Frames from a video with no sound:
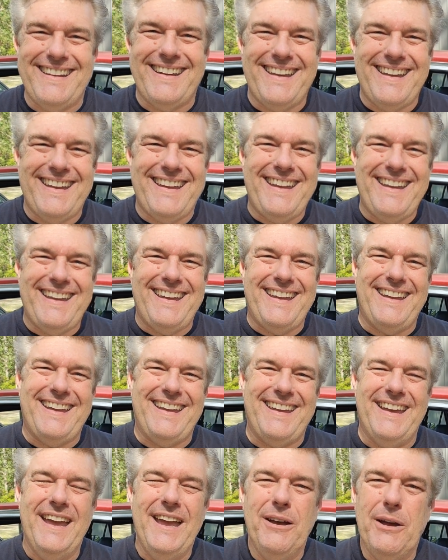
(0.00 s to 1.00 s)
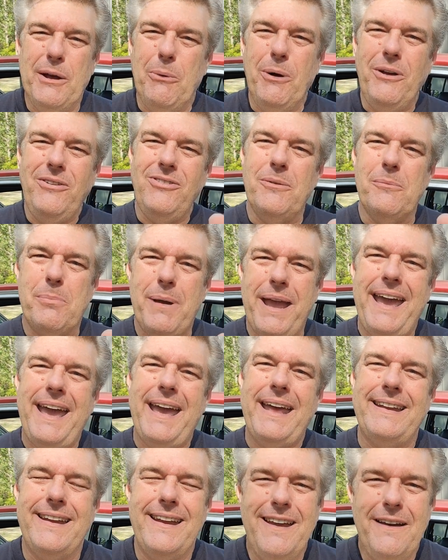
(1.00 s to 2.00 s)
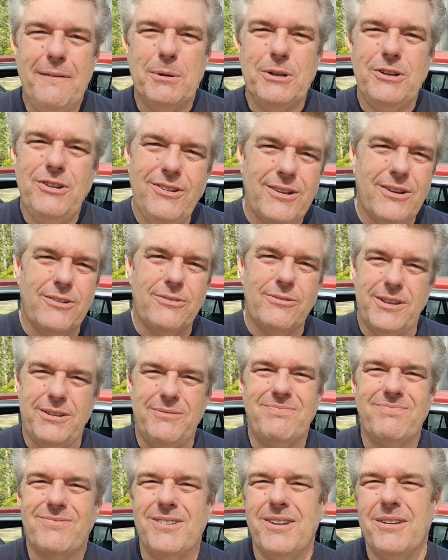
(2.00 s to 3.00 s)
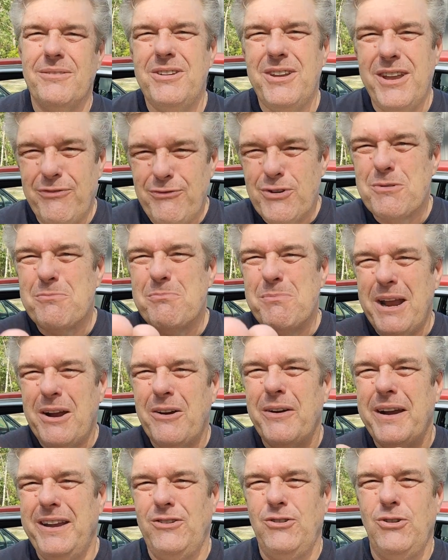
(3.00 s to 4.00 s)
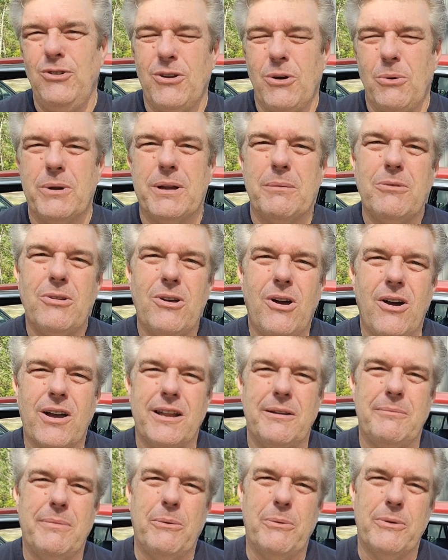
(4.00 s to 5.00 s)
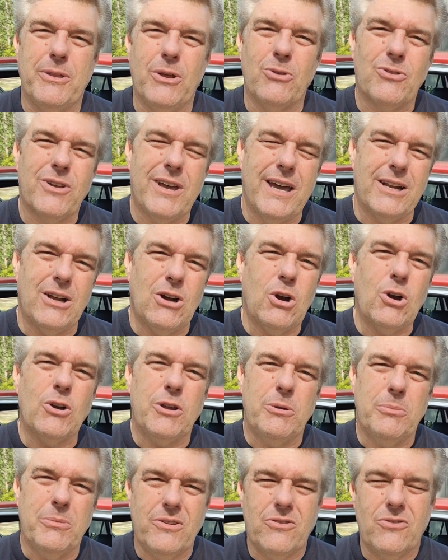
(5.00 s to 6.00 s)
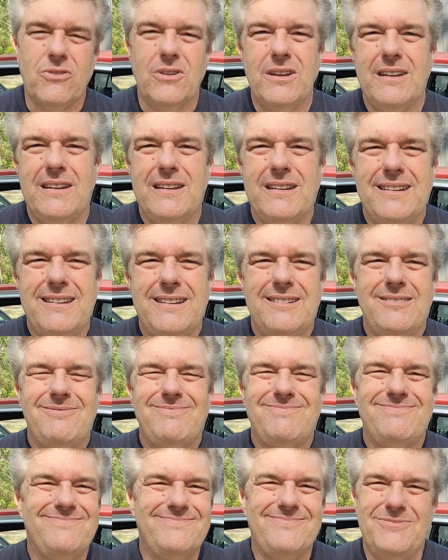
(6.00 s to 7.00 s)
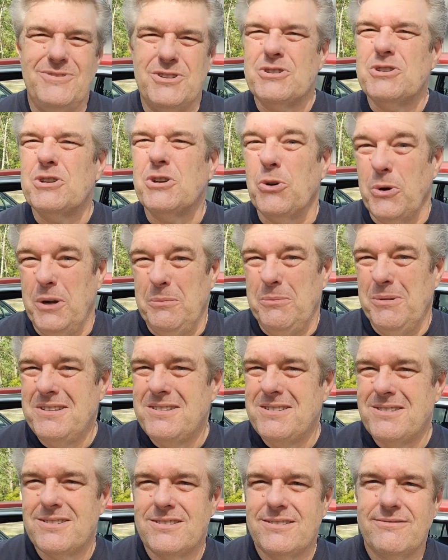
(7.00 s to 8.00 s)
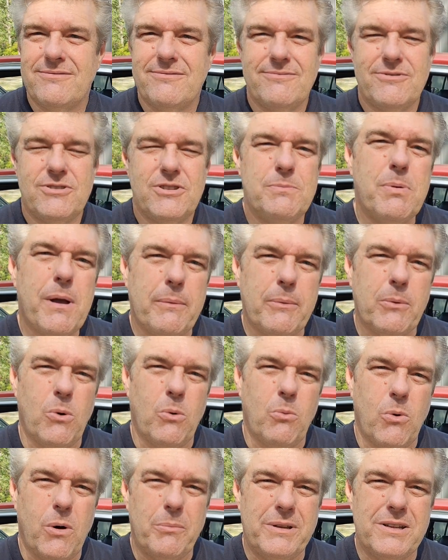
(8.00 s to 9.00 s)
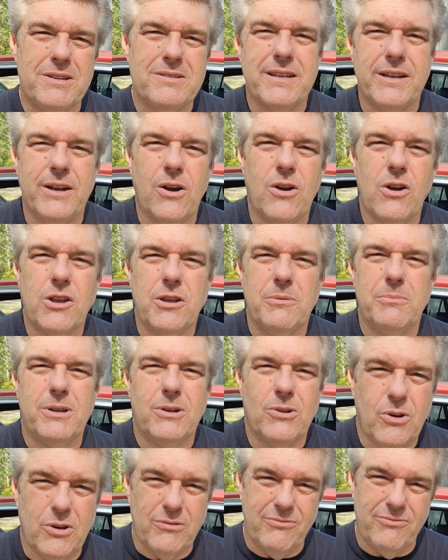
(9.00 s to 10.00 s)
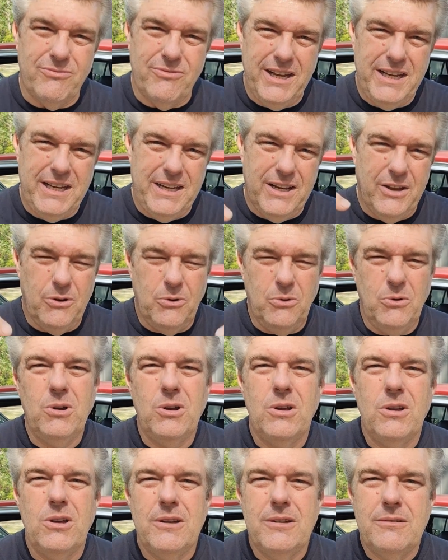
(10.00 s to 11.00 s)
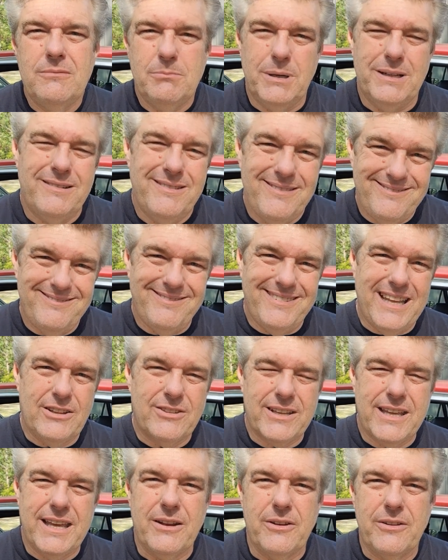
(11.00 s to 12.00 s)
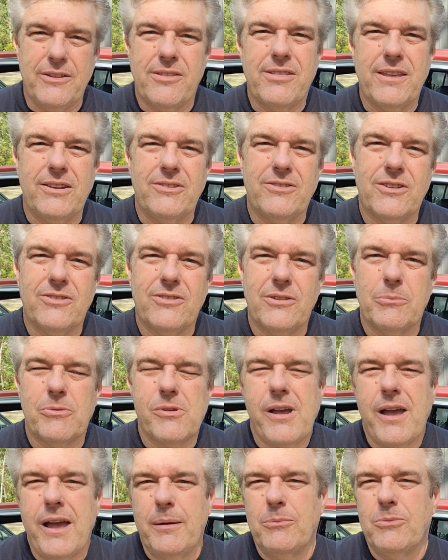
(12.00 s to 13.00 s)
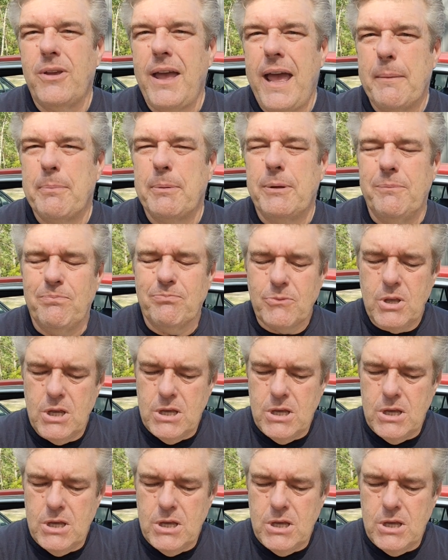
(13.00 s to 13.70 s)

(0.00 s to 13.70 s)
it wasn't bad, but you know, the, the if you're married, you know what I'm talking about with those kind of arguments. Disagreements. She probably won't want me to say argument on video, but that's kind of the things that sometimes happen.